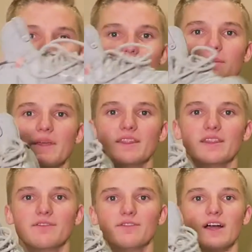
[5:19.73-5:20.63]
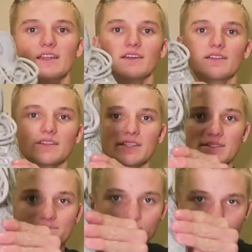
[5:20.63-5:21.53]
setup. And then the Flynet on
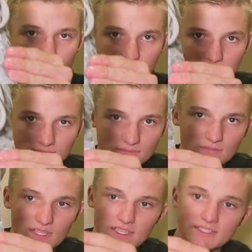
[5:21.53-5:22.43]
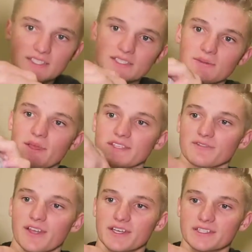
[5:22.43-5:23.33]
these, this is the
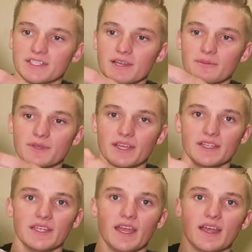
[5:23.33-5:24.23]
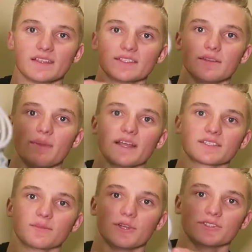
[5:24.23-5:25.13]
best Flynet setup Nike has in a
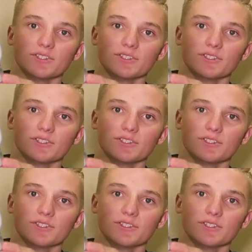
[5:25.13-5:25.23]
basketball